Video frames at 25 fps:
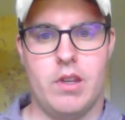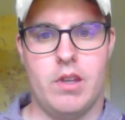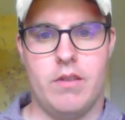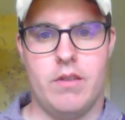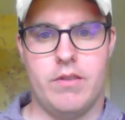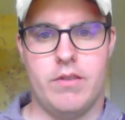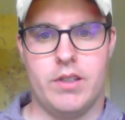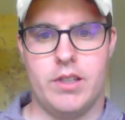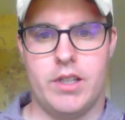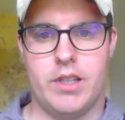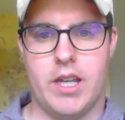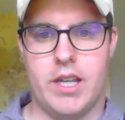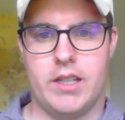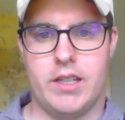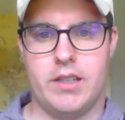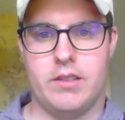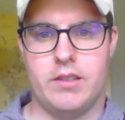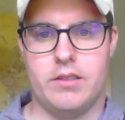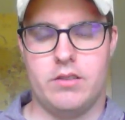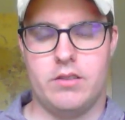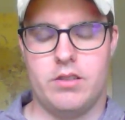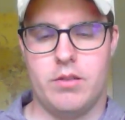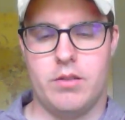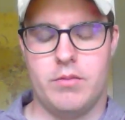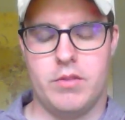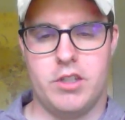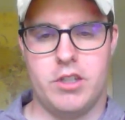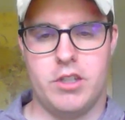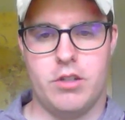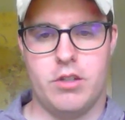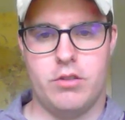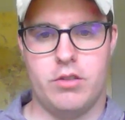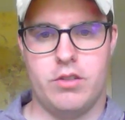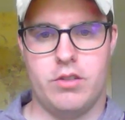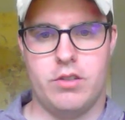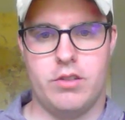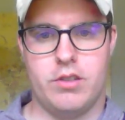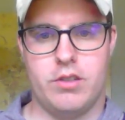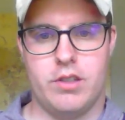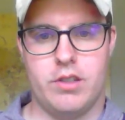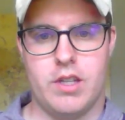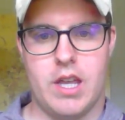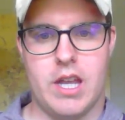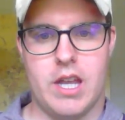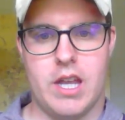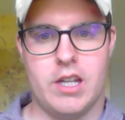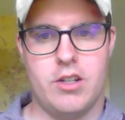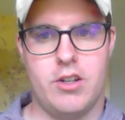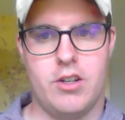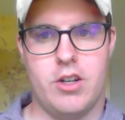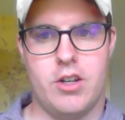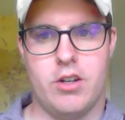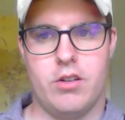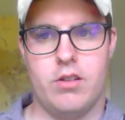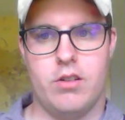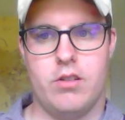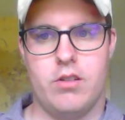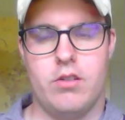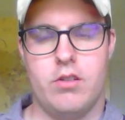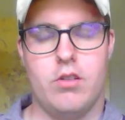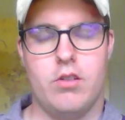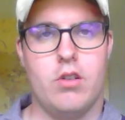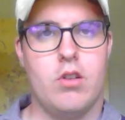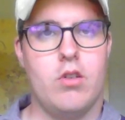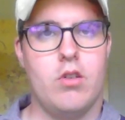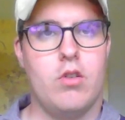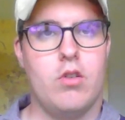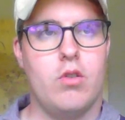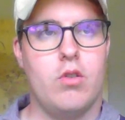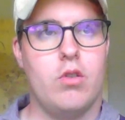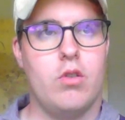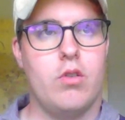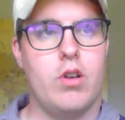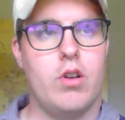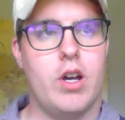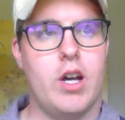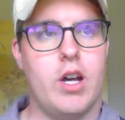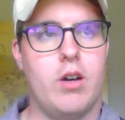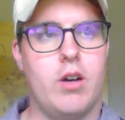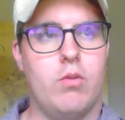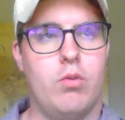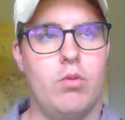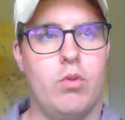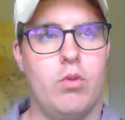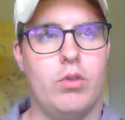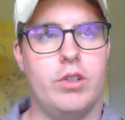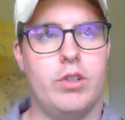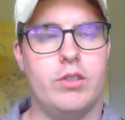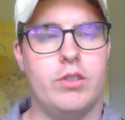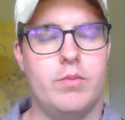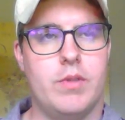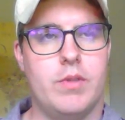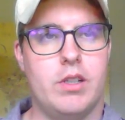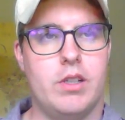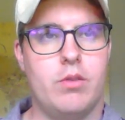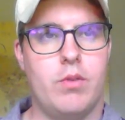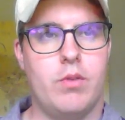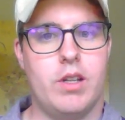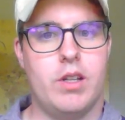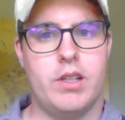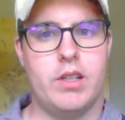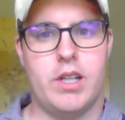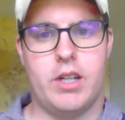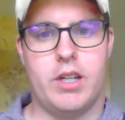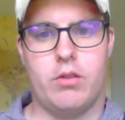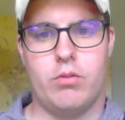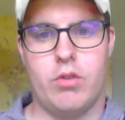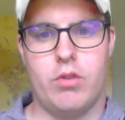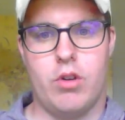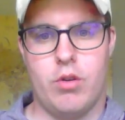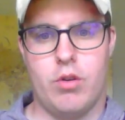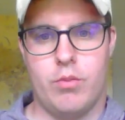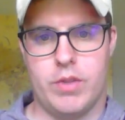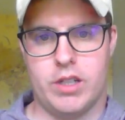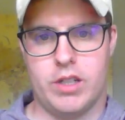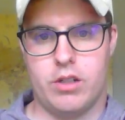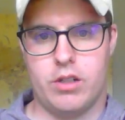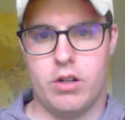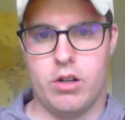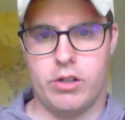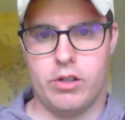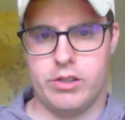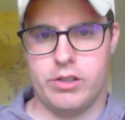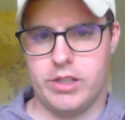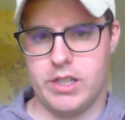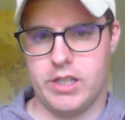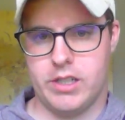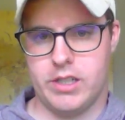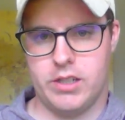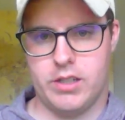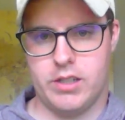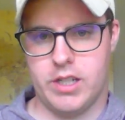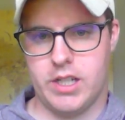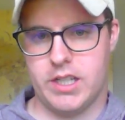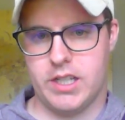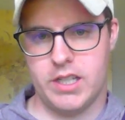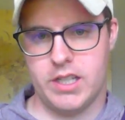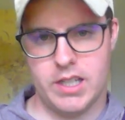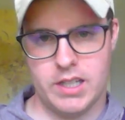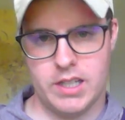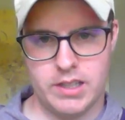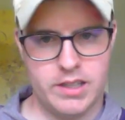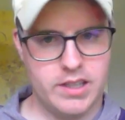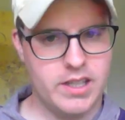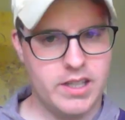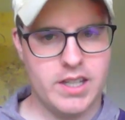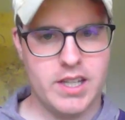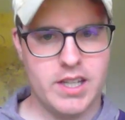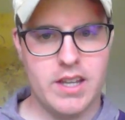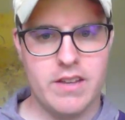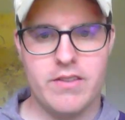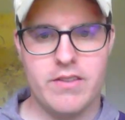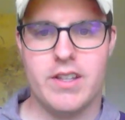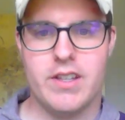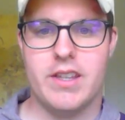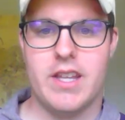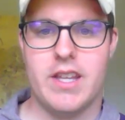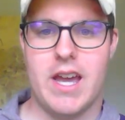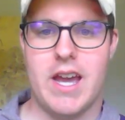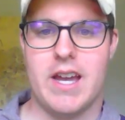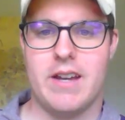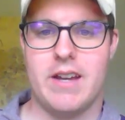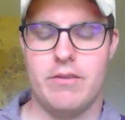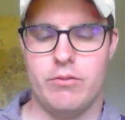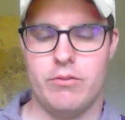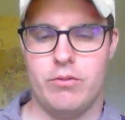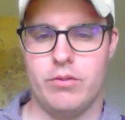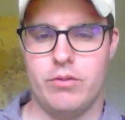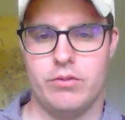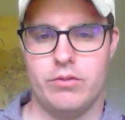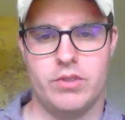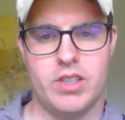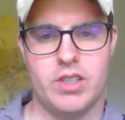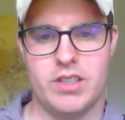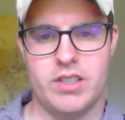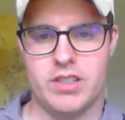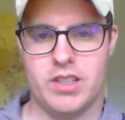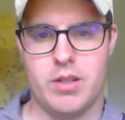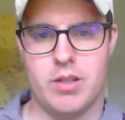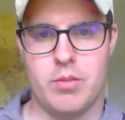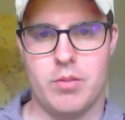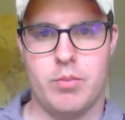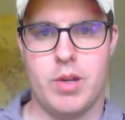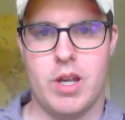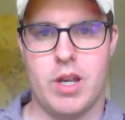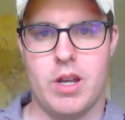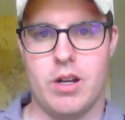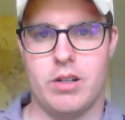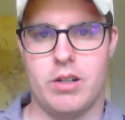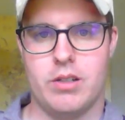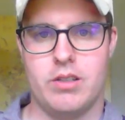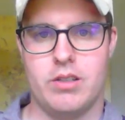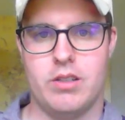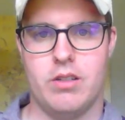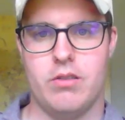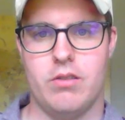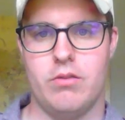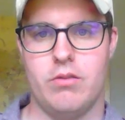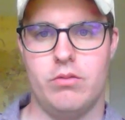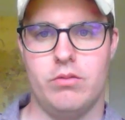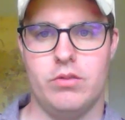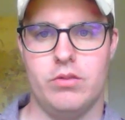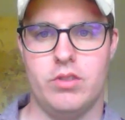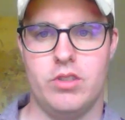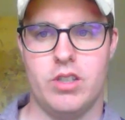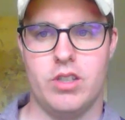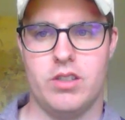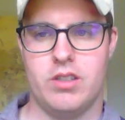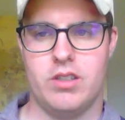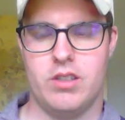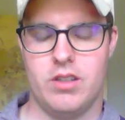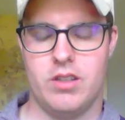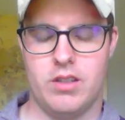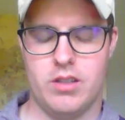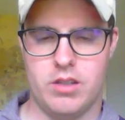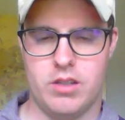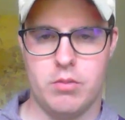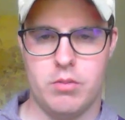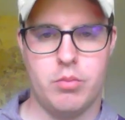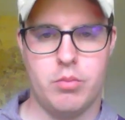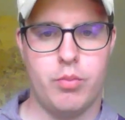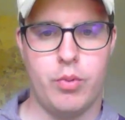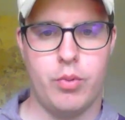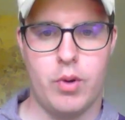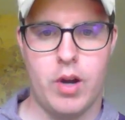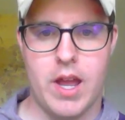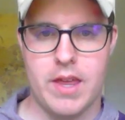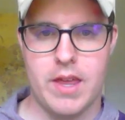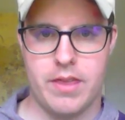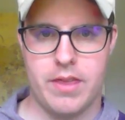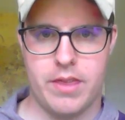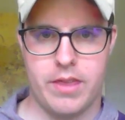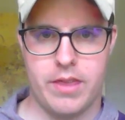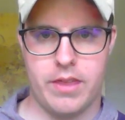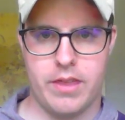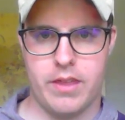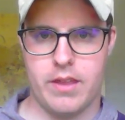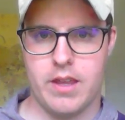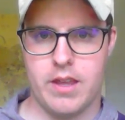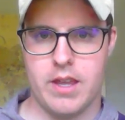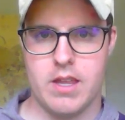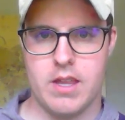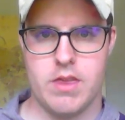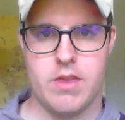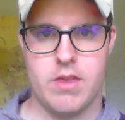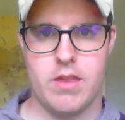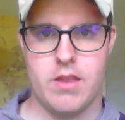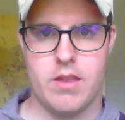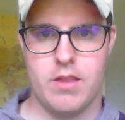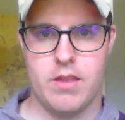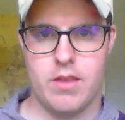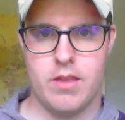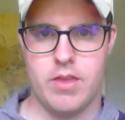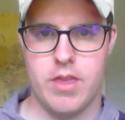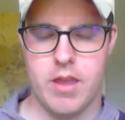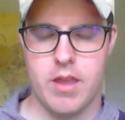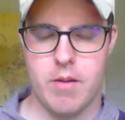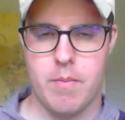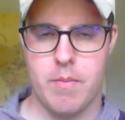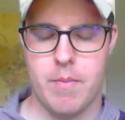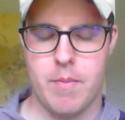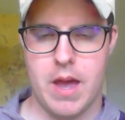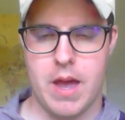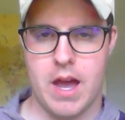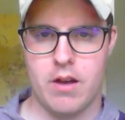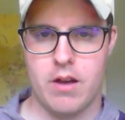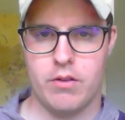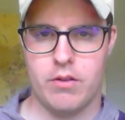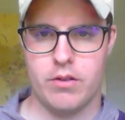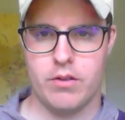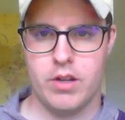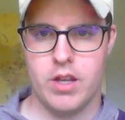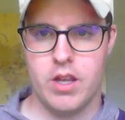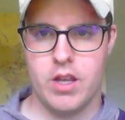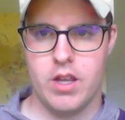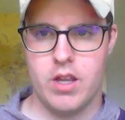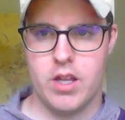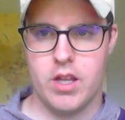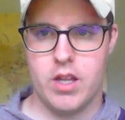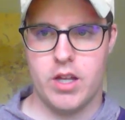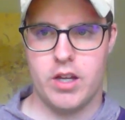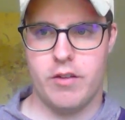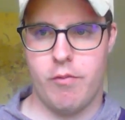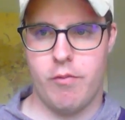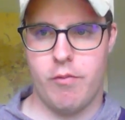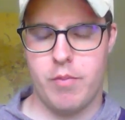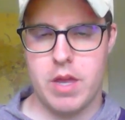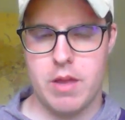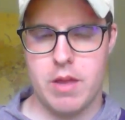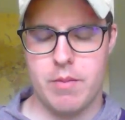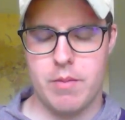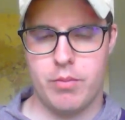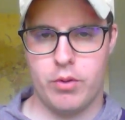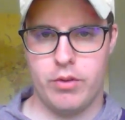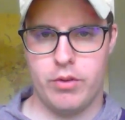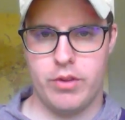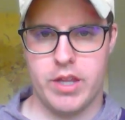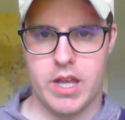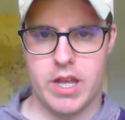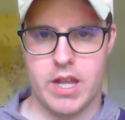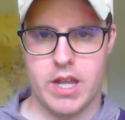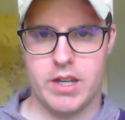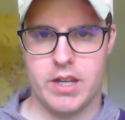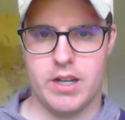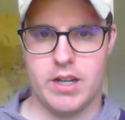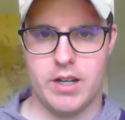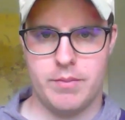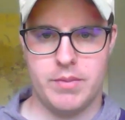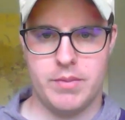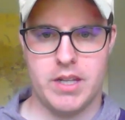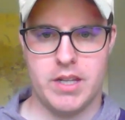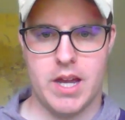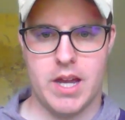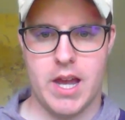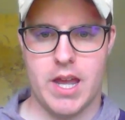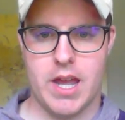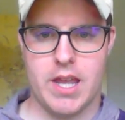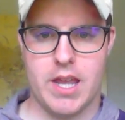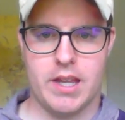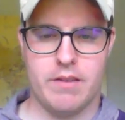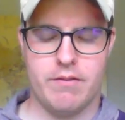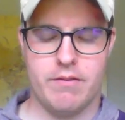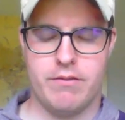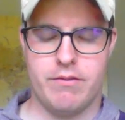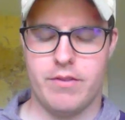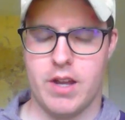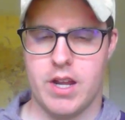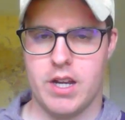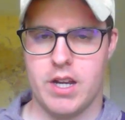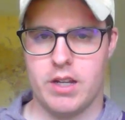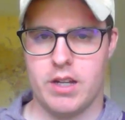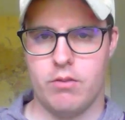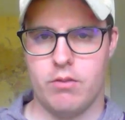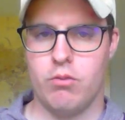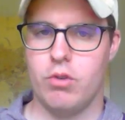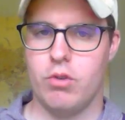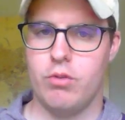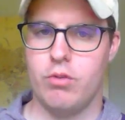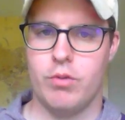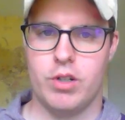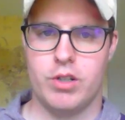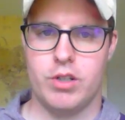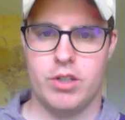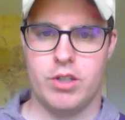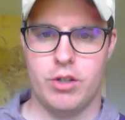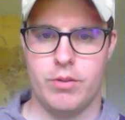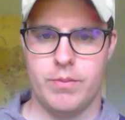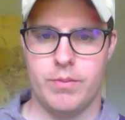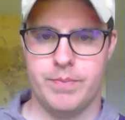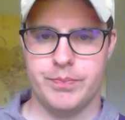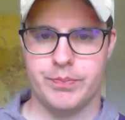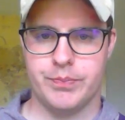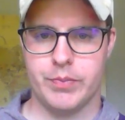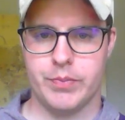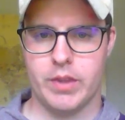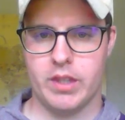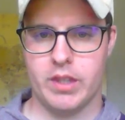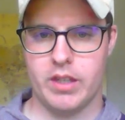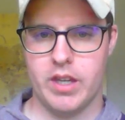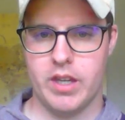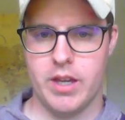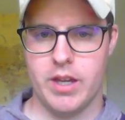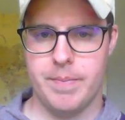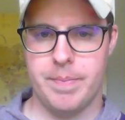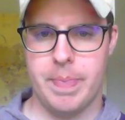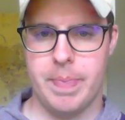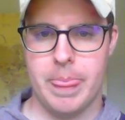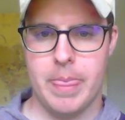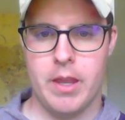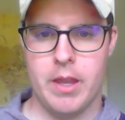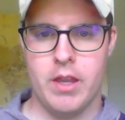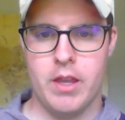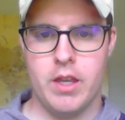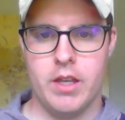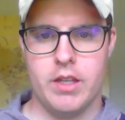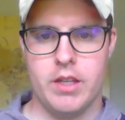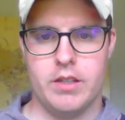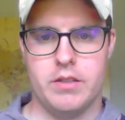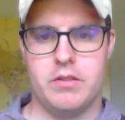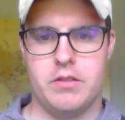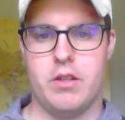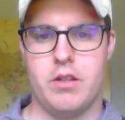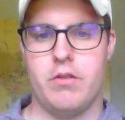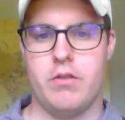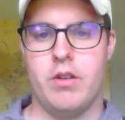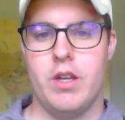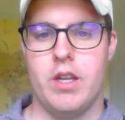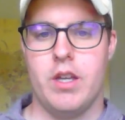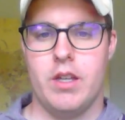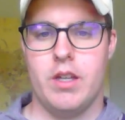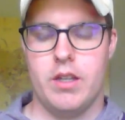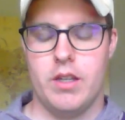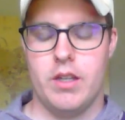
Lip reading: even like some of those ancient wars between like Rome and Carthage. Like even that doesn't compare to just the breadth and the amount of people that ended up dying and fighting in World War II. Okay, so